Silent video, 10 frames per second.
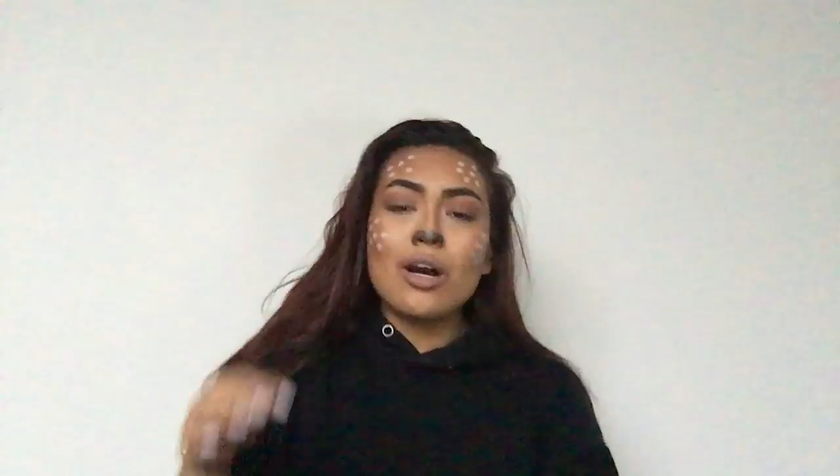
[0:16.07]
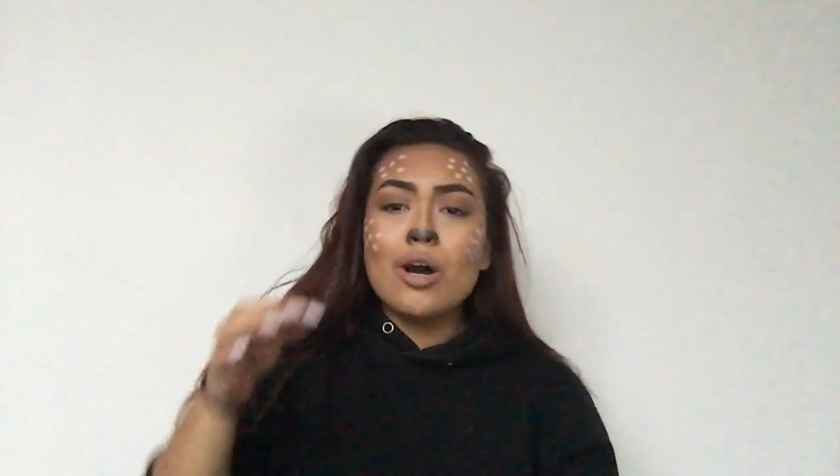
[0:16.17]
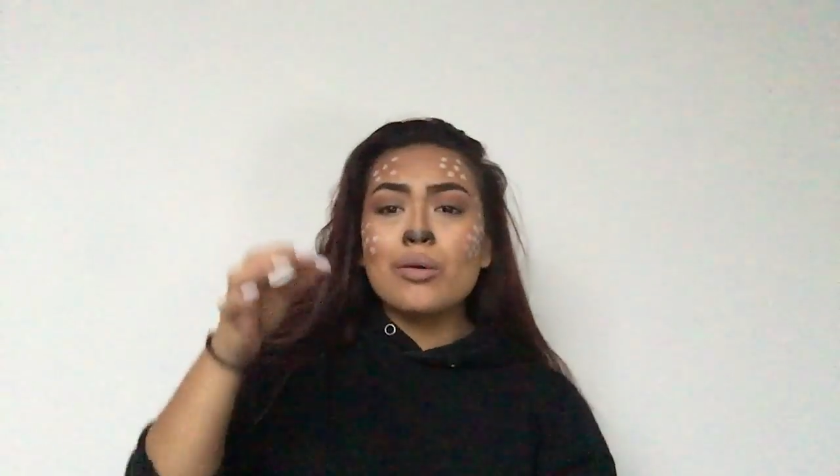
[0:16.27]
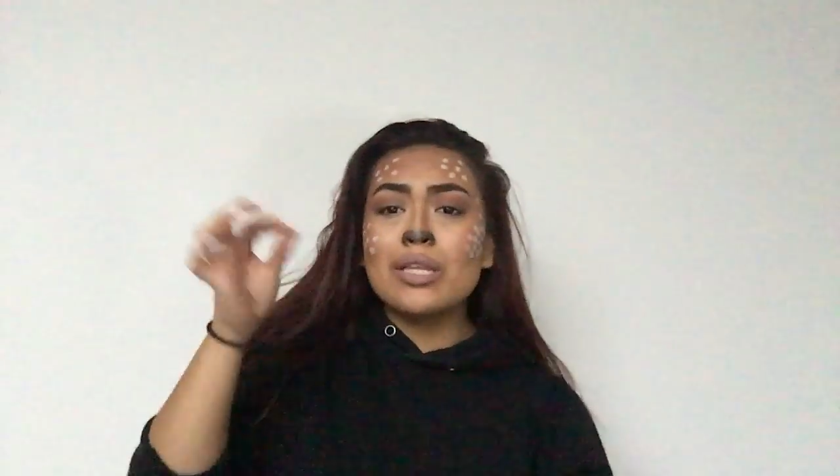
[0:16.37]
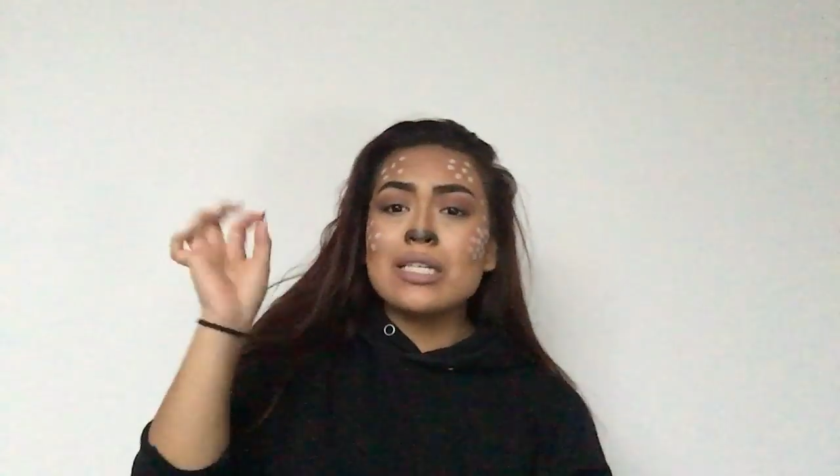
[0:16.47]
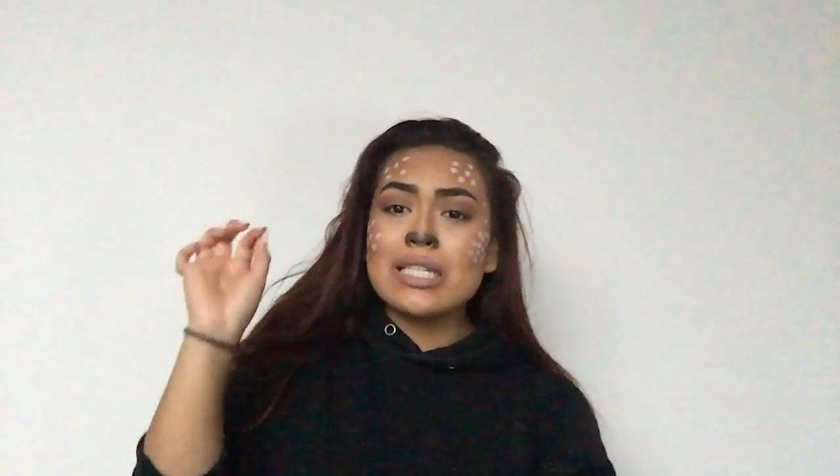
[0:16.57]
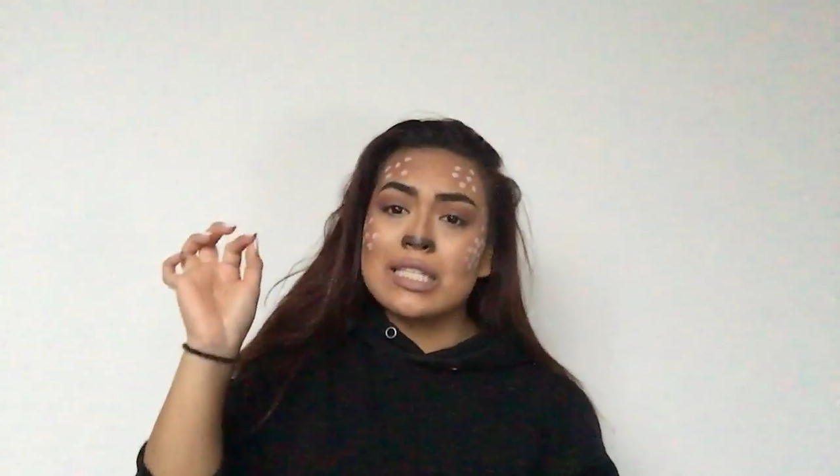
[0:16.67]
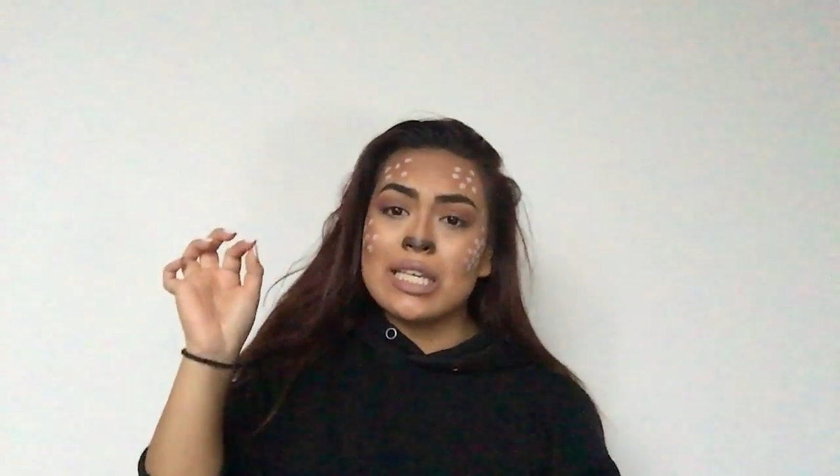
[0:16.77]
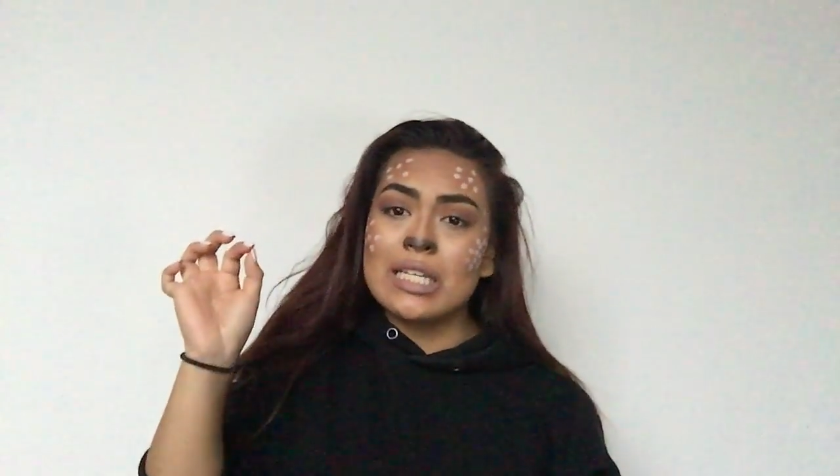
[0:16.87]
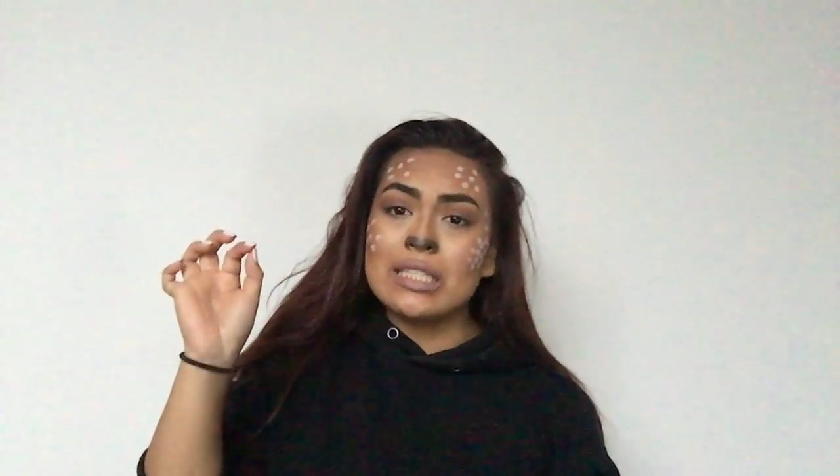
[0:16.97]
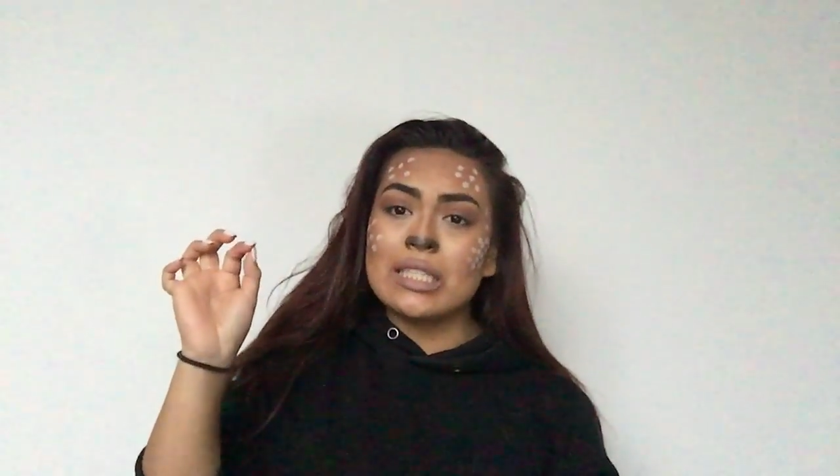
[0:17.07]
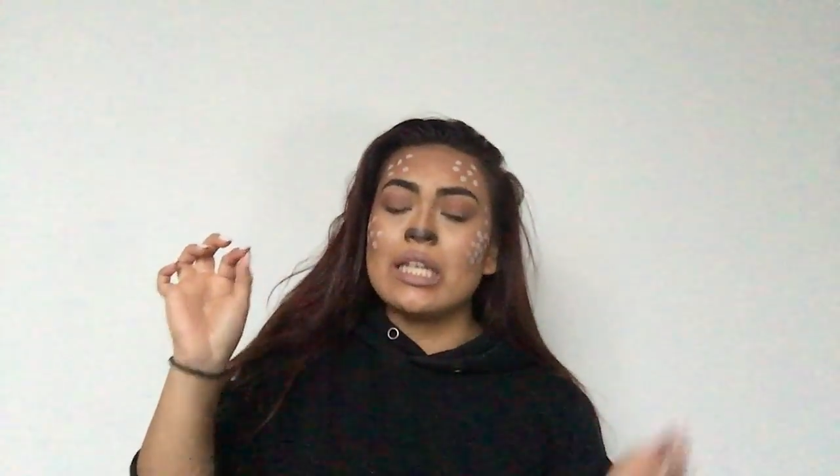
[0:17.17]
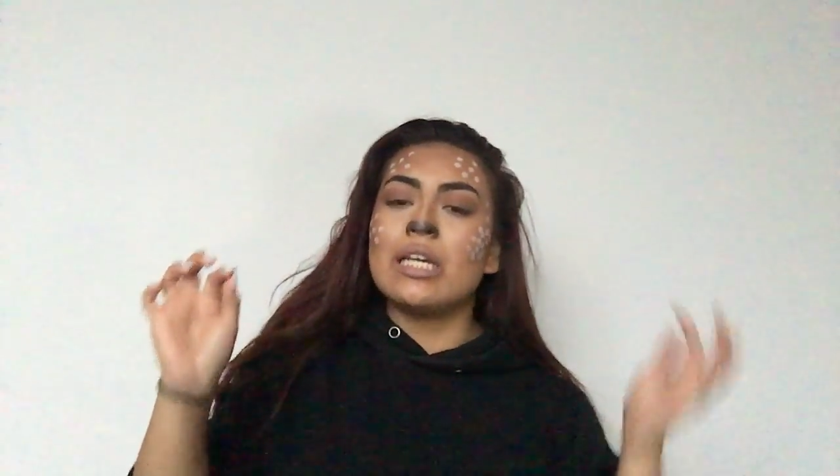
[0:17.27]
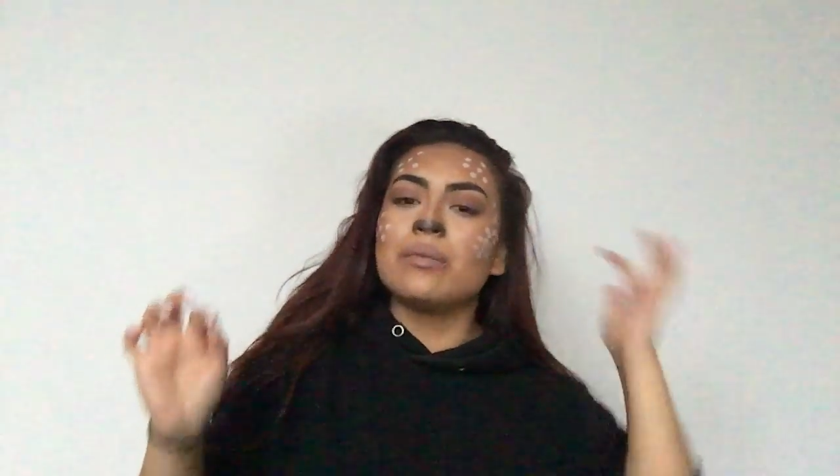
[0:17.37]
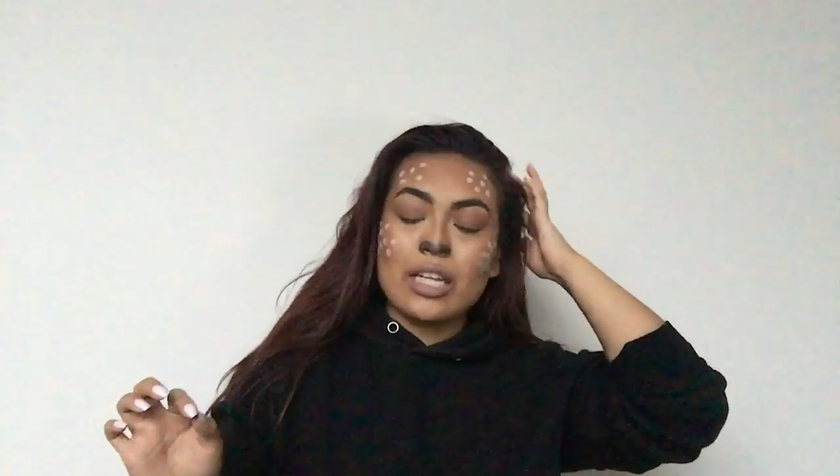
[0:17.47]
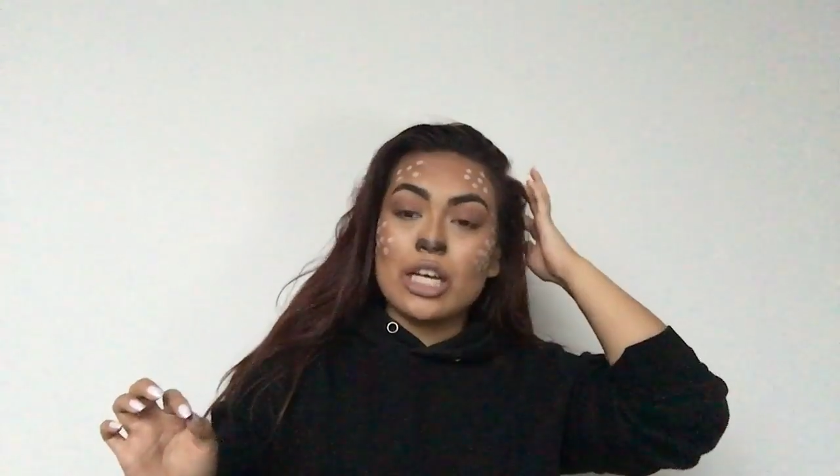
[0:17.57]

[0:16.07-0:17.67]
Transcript: oh, this is easy.